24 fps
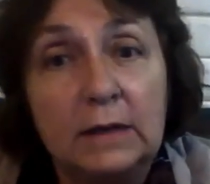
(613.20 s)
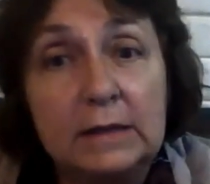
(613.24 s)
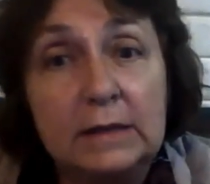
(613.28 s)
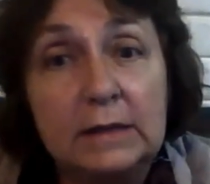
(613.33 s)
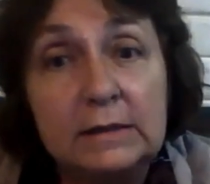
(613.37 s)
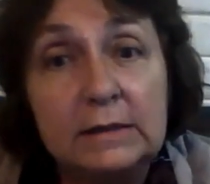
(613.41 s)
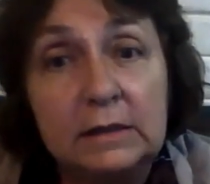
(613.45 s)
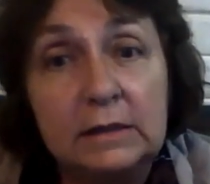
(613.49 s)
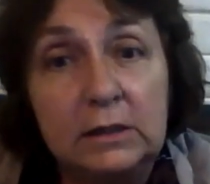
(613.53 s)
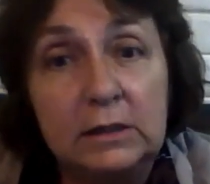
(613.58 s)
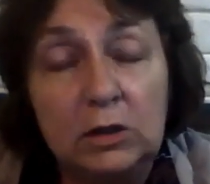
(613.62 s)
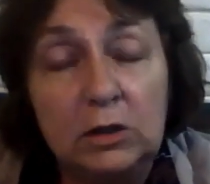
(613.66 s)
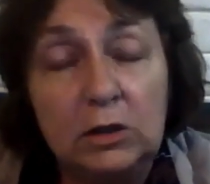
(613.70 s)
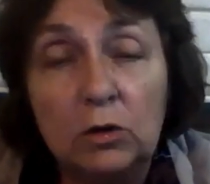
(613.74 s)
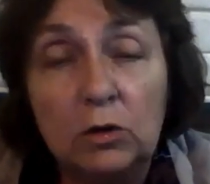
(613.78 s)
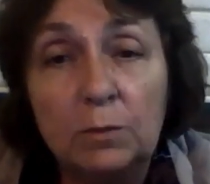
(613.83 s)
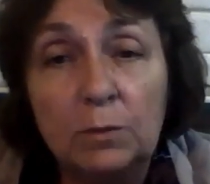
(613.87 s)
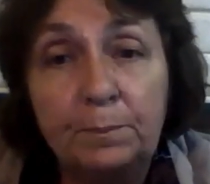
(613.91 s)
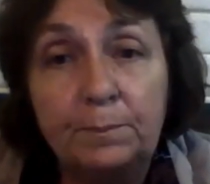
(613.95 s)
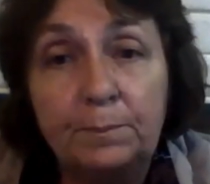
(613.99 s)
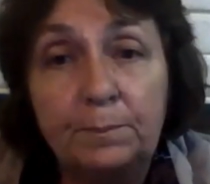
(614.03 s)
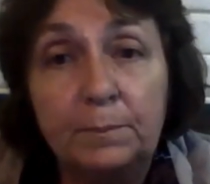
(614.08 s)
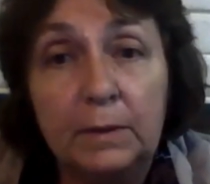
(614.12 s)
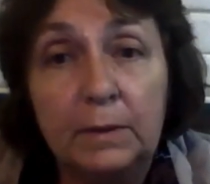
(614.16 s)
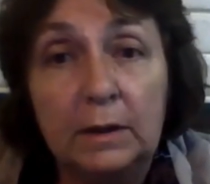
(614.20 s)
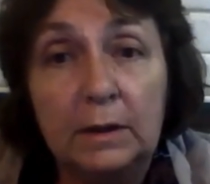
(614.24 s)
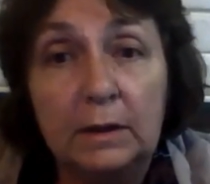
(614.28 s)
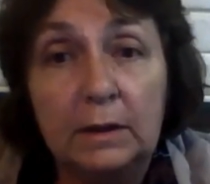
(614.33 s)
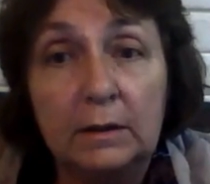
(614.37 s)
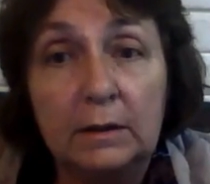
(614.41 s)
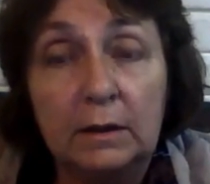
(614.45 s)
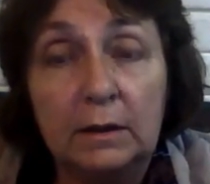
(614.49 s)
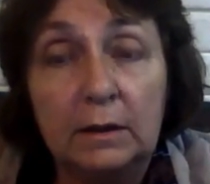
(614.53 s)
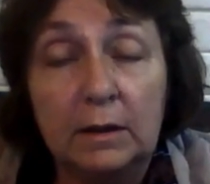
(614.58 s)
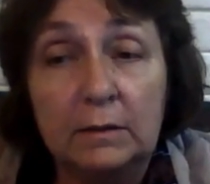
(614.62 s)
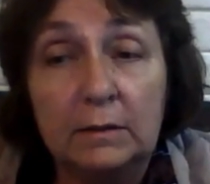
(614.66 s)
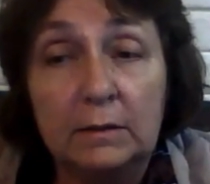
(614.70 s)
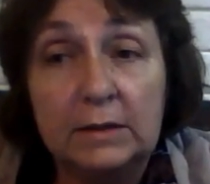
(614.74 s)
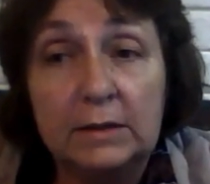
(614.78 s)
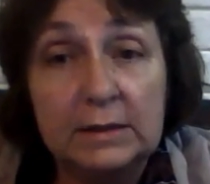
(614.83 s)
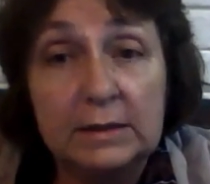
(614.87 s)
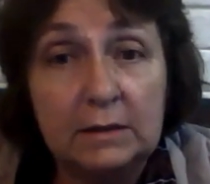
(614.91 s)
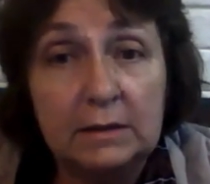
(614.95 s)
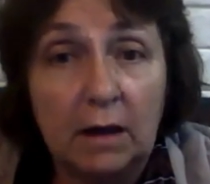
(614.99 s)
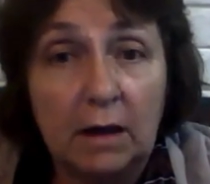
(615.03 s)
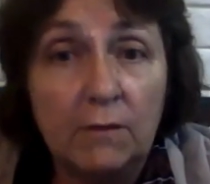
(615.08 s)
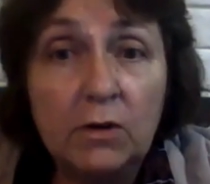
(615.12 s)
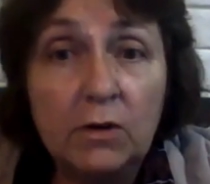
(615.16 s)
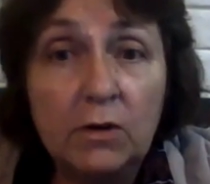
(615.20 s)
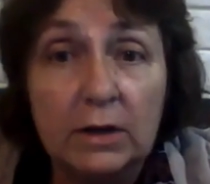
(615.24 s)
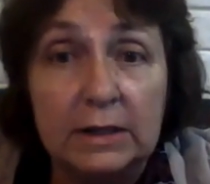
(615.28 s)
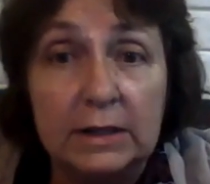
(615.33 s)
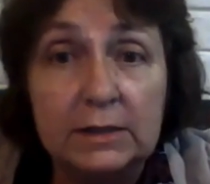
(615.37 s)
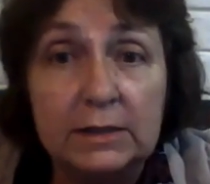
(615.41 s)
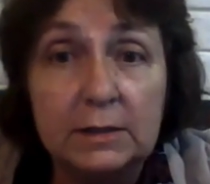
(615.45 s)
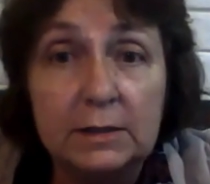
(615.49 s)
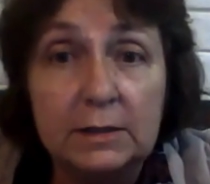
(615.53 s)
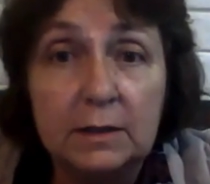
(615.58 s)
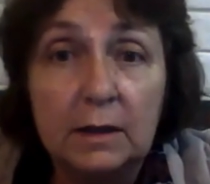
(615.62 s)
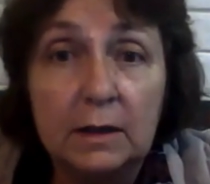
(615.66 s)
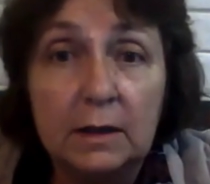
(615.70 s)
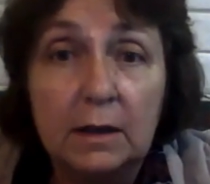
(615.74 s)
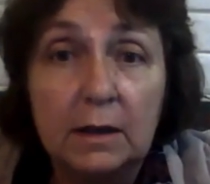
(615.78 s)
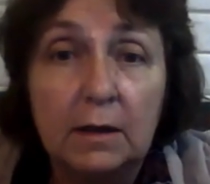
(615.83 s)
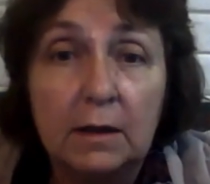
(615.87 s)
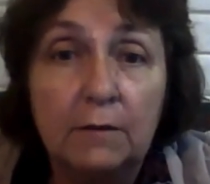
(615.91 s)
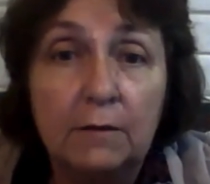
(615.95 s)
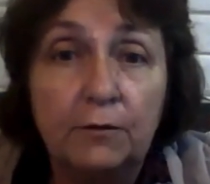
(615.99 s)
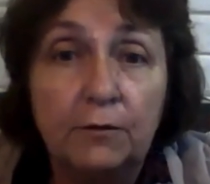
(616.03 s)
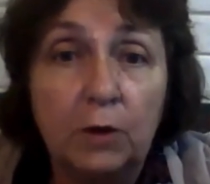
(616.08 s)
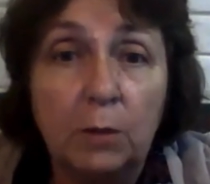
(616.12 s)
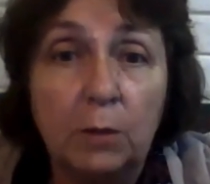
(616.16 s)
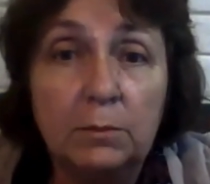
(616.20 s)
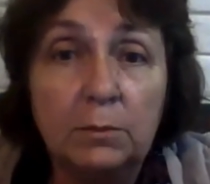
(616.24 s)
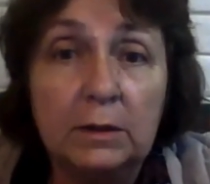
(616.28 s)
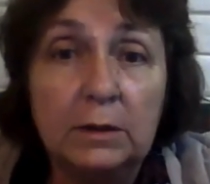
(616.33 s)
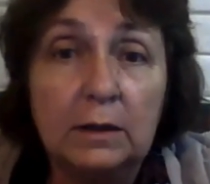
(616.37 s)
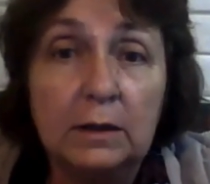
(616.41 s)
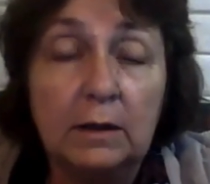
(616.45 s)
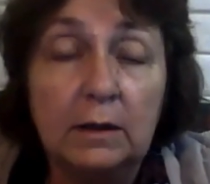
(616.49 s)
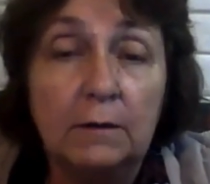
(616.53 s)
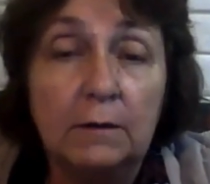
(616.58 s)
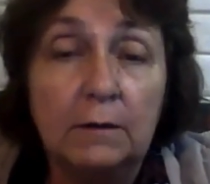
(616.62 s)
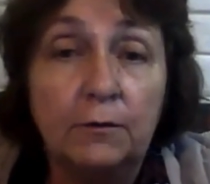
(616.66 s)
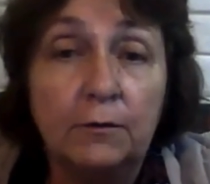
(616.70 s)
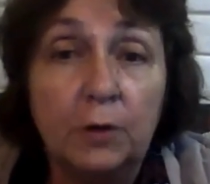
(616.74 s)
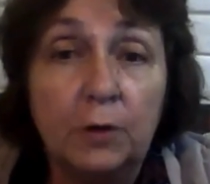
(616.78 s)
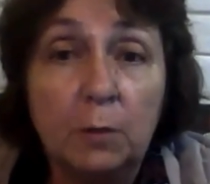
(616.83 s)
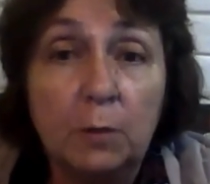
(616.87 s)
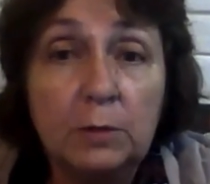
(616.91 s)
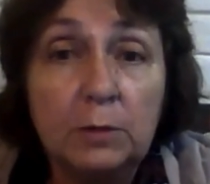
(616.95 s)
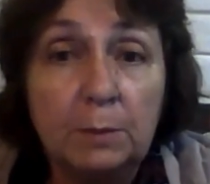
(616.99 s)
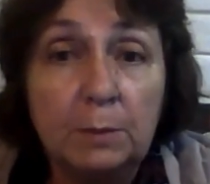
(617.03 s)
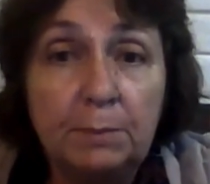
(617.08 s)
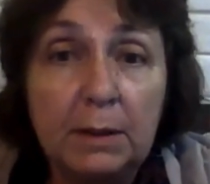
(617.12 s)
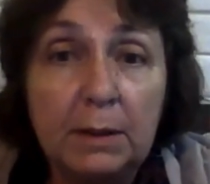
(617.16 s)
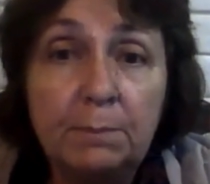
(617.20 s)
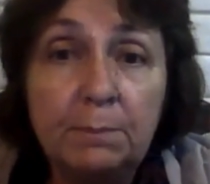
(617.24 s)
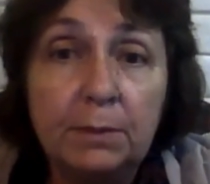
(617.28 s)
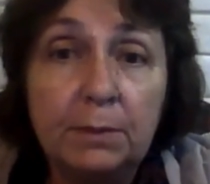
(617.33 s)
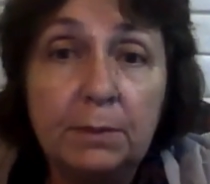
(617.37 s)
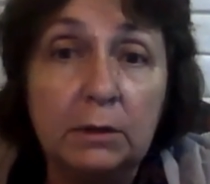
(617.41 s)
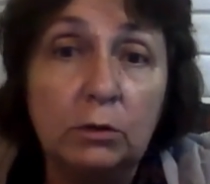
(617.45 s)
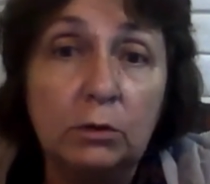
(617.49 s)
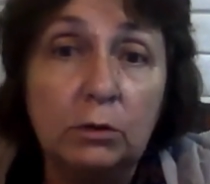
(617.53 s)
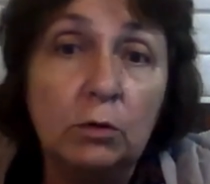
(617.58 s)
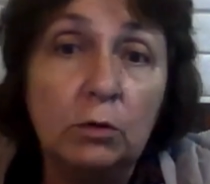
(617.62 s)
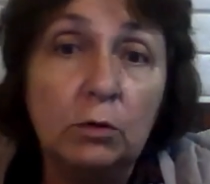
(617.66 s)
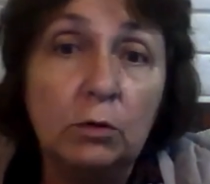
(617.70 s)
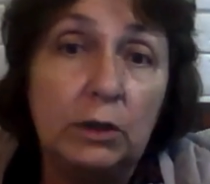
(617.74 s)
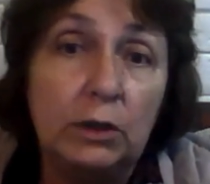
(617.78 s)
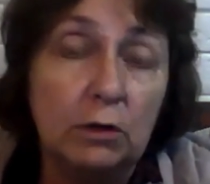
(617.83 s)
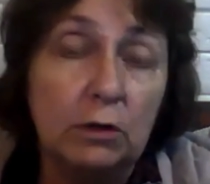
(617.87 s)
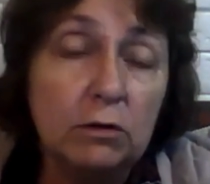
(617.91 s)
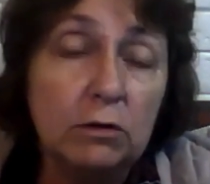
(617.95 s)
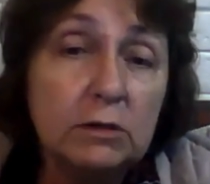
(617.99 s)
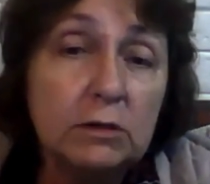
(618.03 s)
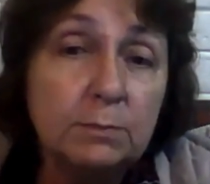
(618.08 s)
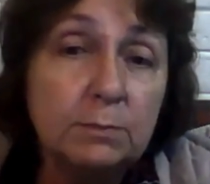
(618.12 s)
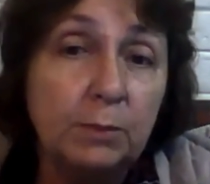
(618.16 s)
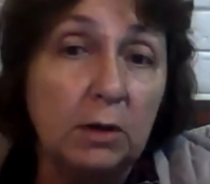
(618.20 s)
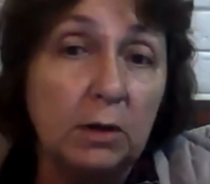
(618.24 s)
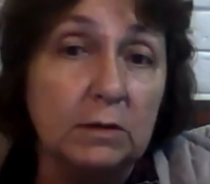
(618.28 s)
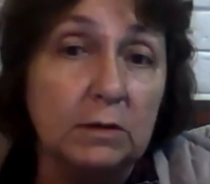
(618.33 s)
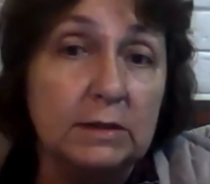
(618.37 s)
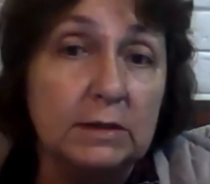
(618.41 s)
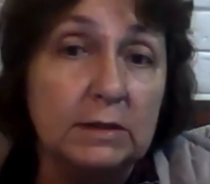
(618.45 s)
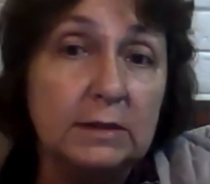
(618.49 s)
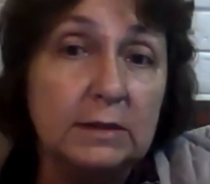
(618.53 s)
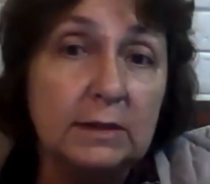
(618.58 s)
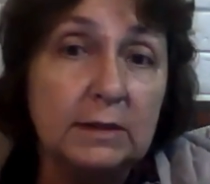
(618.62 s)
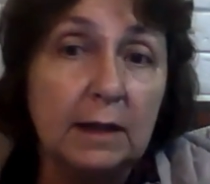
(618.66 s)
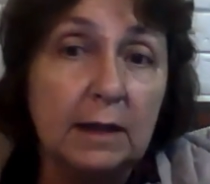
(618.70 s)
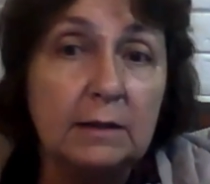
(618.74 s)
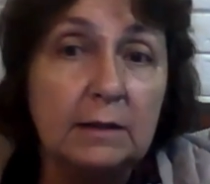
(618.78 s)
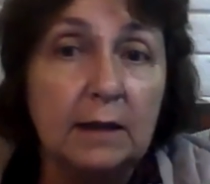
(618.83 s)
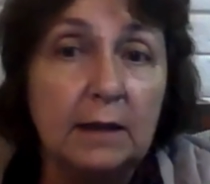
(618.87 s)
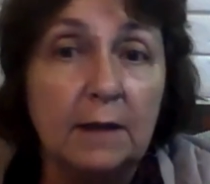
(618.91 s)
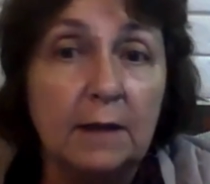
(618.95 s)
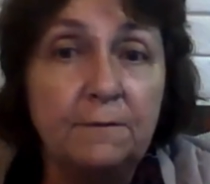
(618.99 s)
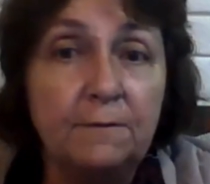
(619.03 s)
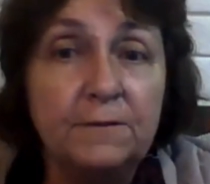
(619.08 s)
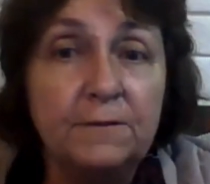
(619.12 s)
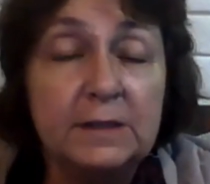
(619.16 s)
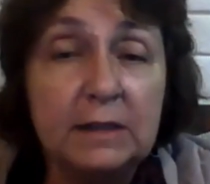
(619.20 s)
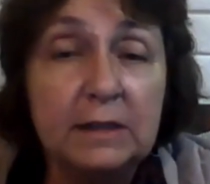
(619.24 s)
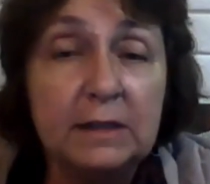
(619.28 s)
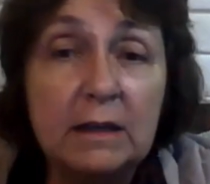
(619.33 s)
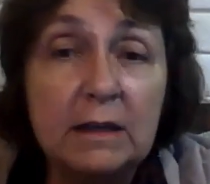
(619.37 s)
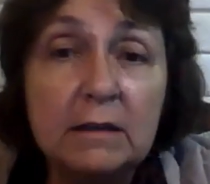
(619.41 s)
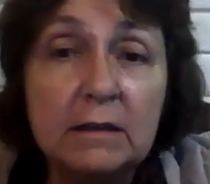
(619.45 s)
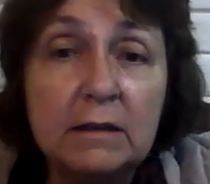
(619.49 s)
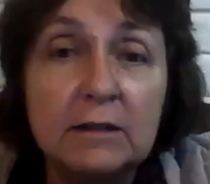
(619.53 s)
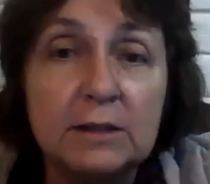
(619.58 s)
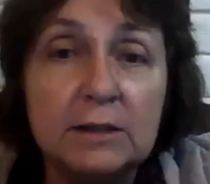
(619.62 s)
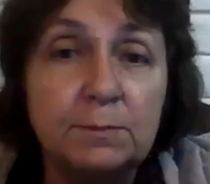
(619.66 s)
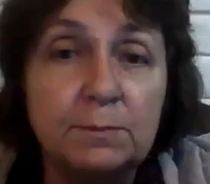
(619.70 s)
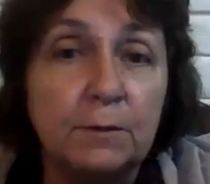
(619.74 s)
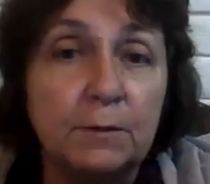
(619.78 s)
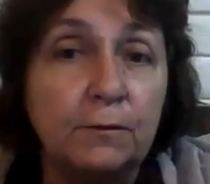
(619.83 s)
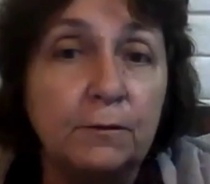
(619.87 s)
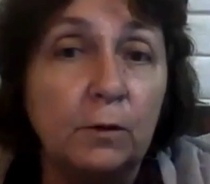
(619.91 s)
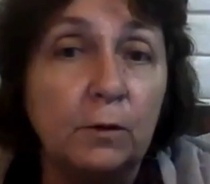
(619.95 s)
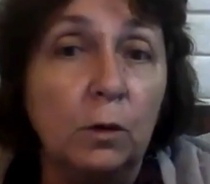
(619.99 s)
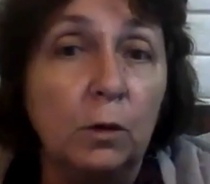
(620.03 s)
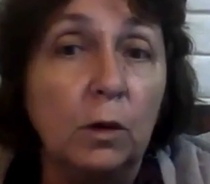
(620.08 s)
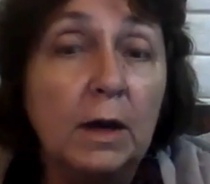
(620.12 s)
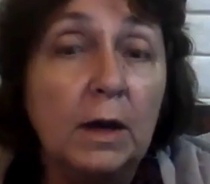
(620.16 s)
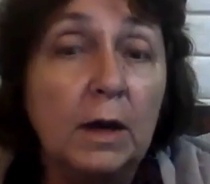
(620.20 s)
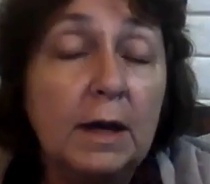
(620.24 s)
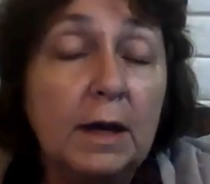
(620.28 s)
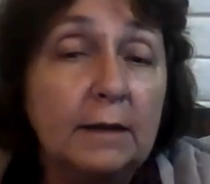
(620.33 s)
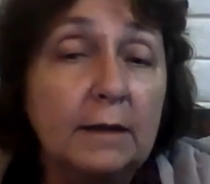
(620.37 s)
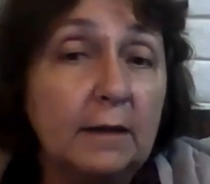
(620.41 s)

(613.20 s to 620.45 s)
there's new discoveries from the people who use plants, that they've seen this before.